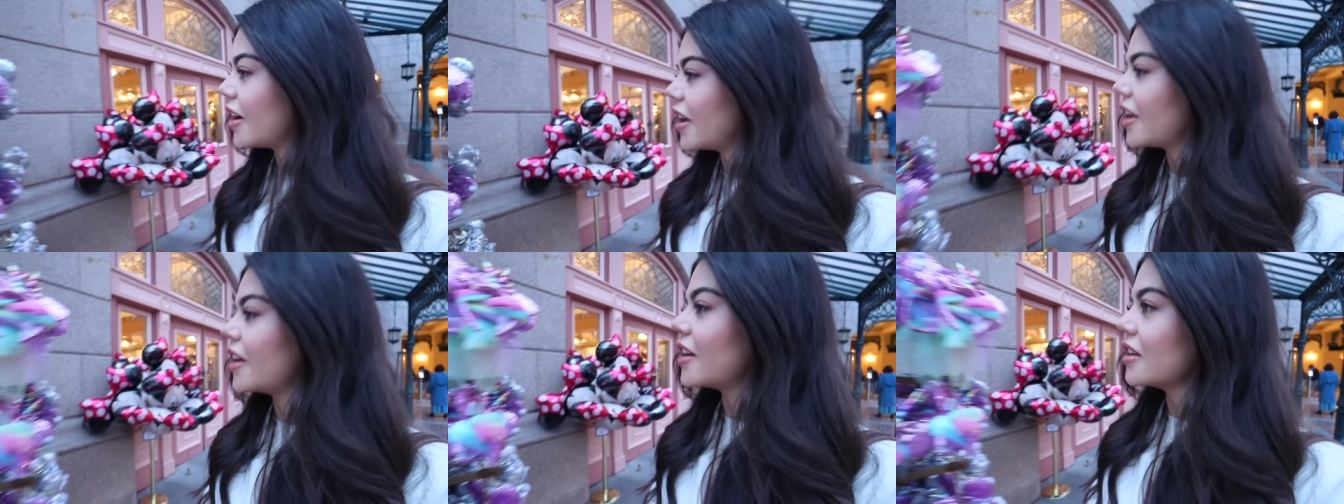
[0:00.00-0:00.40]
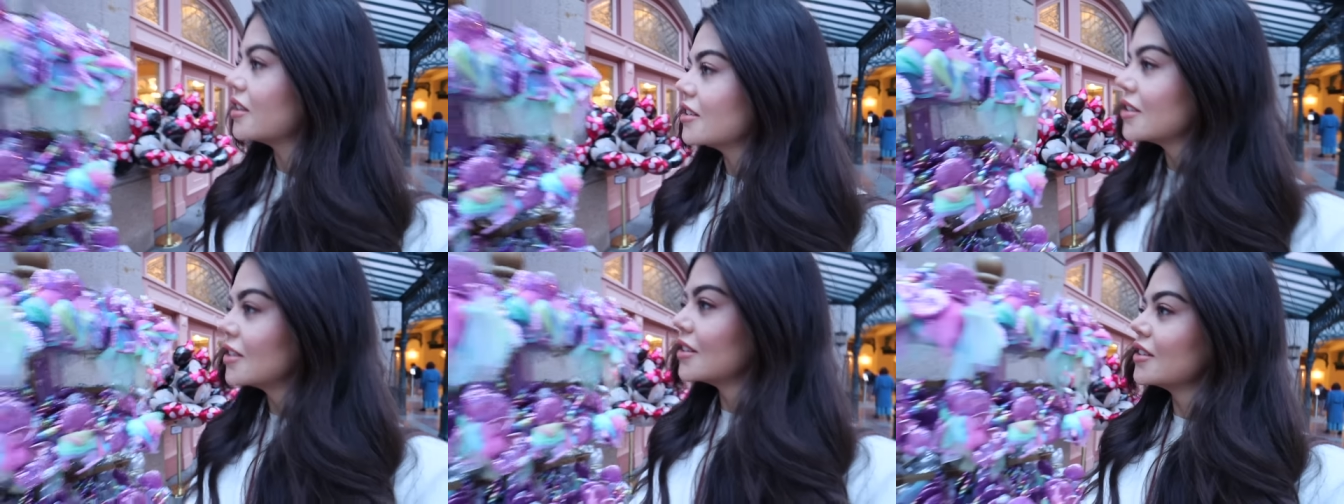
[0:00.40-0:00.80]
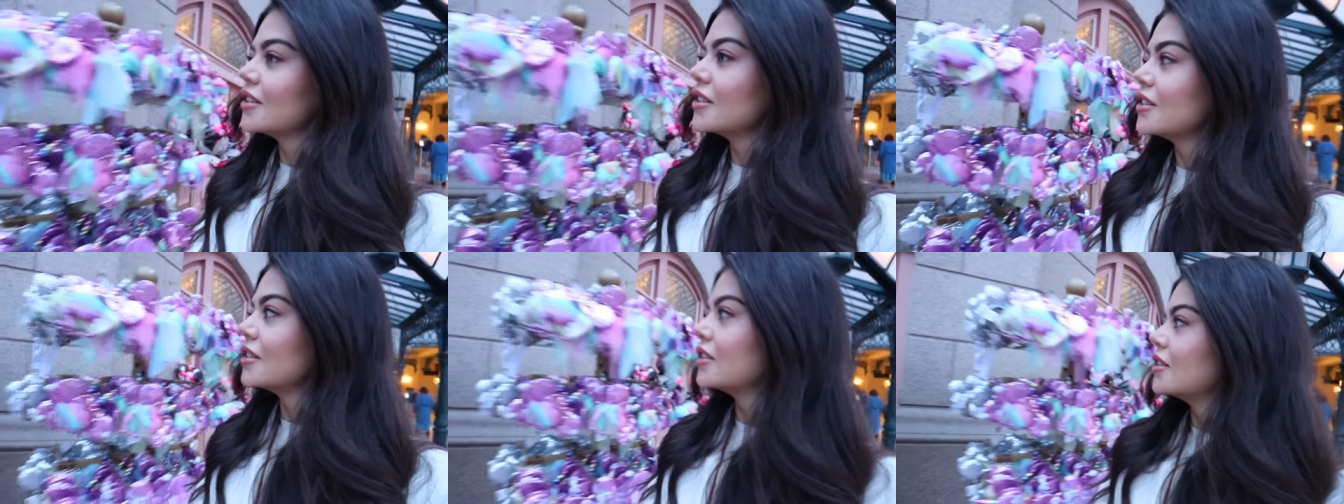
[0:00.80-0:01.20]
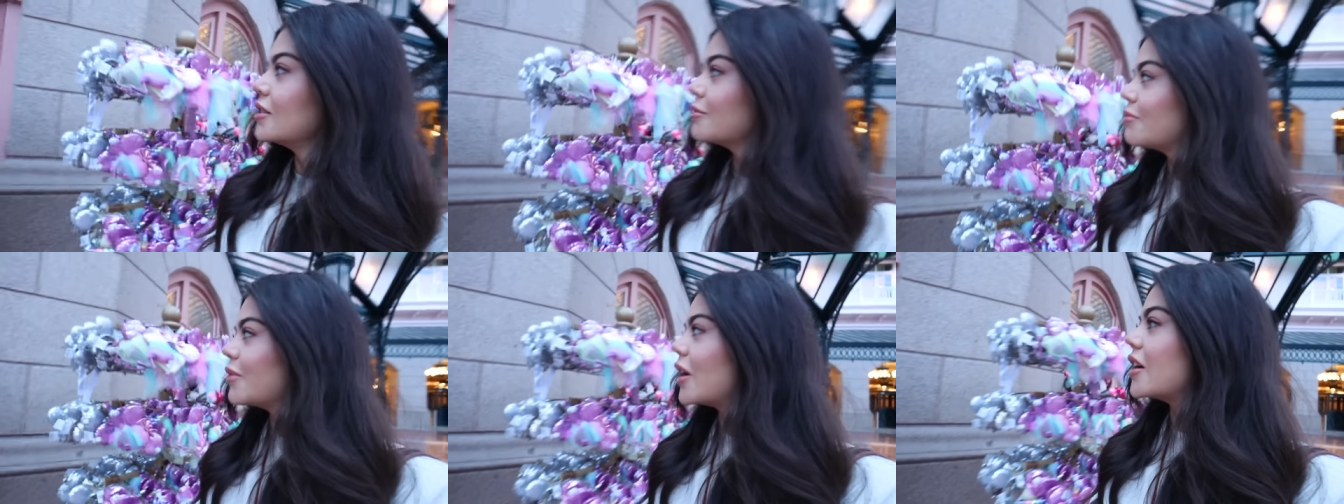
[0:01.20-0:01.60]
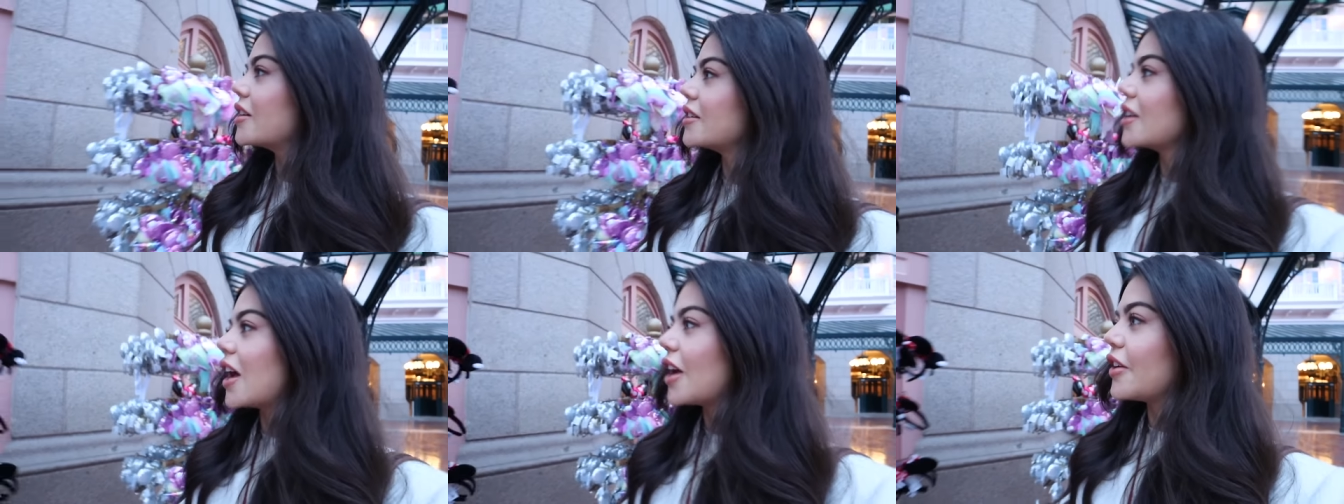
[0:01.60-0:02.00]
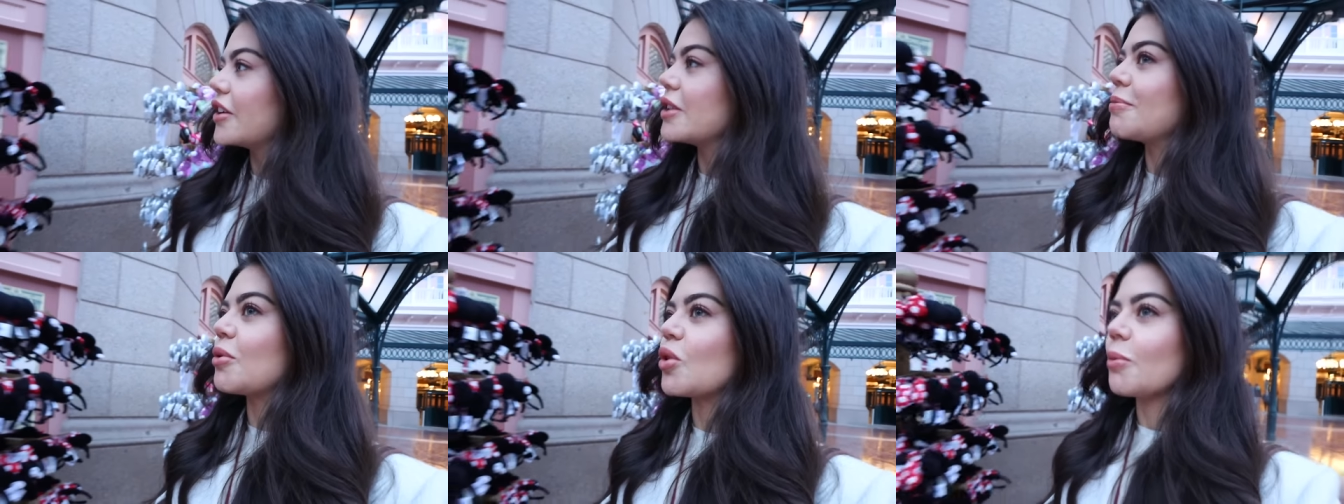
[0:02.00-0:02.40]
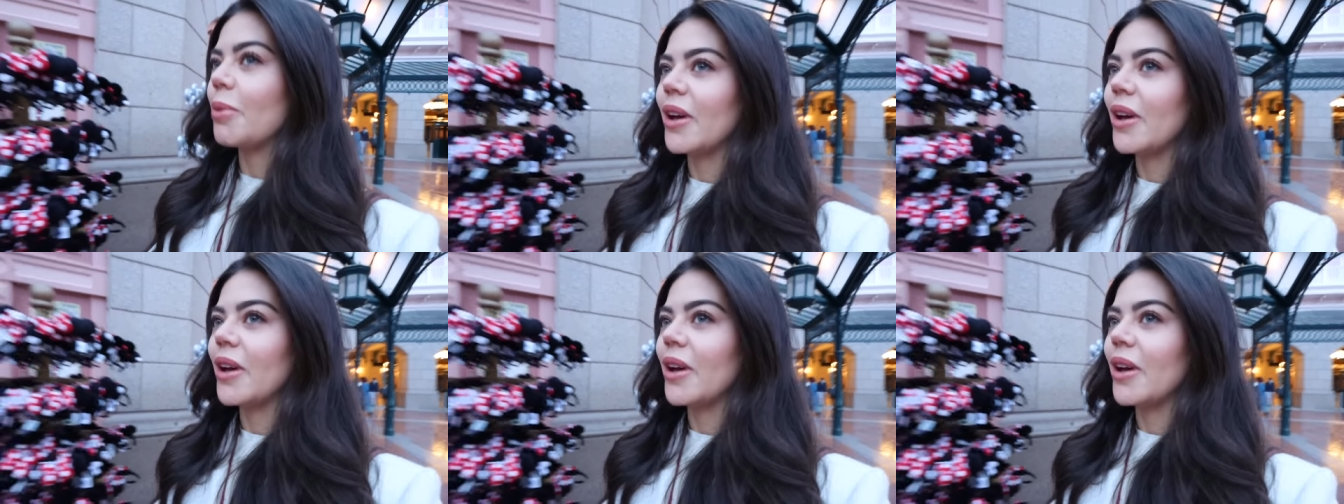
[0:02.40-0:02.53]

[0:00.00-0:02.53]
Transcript: here but I already bought a